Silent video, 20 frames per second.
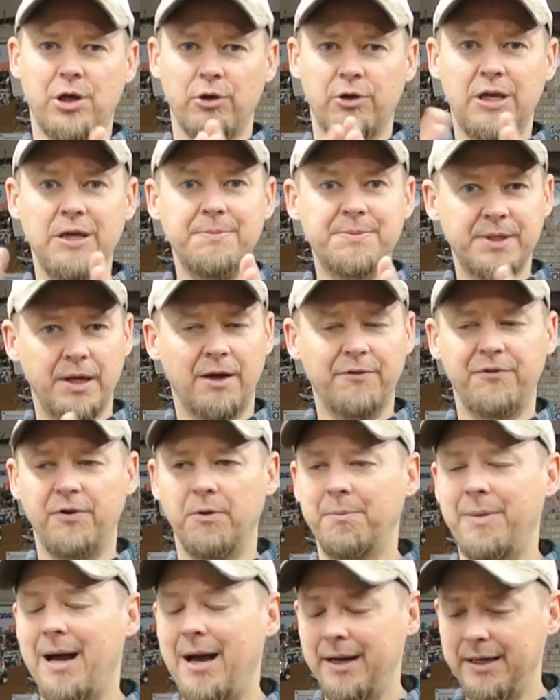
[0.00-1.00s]
how it keeps it off your
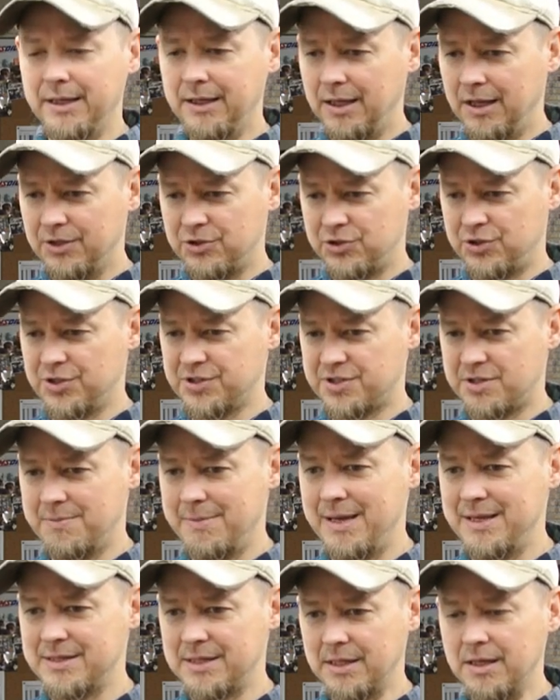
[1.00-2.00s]
body it's just
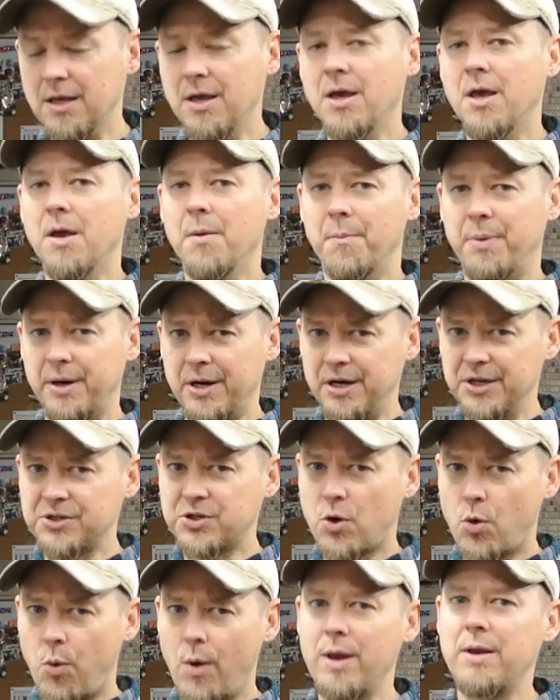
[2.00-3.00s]
amazing but it is
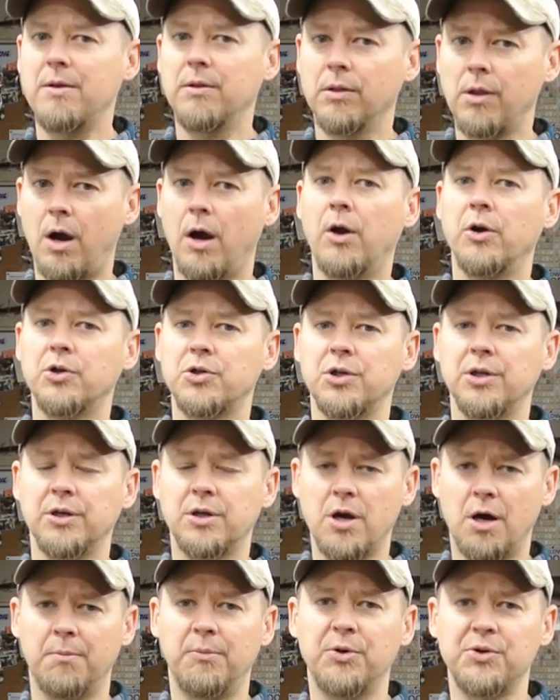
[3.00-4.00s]
quite large and
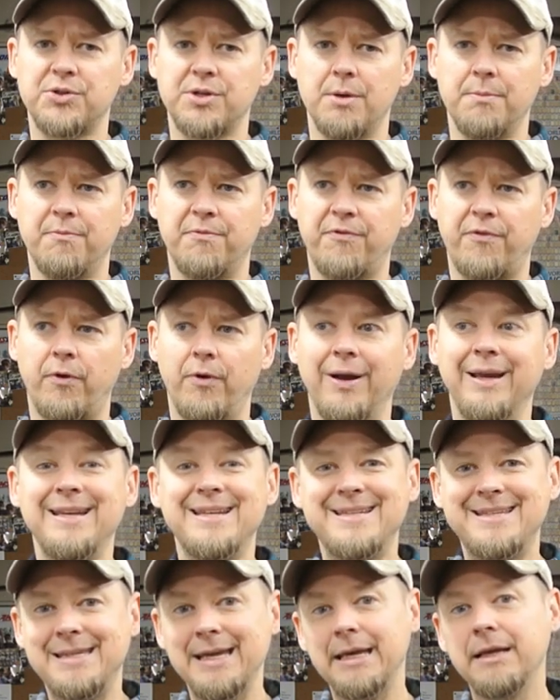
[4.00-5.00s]
cumbersome for a
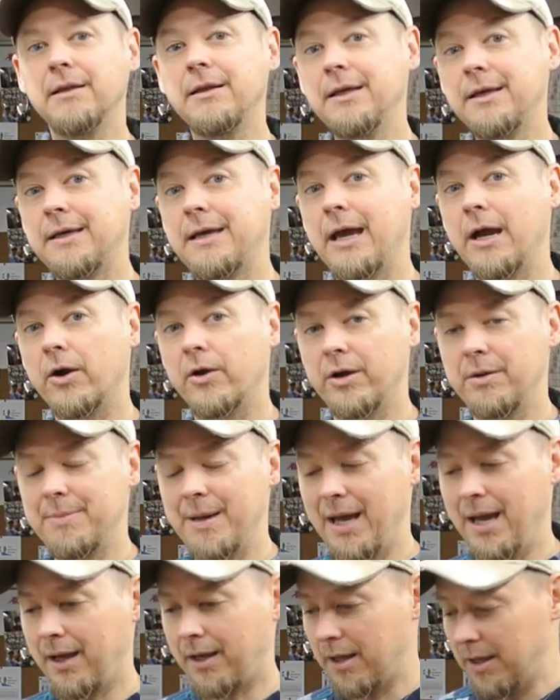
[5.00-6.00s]
daily carry
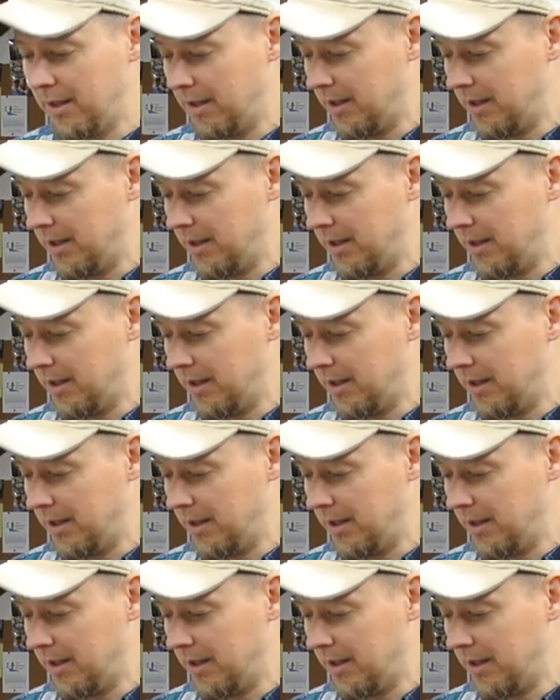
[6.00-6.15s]
bag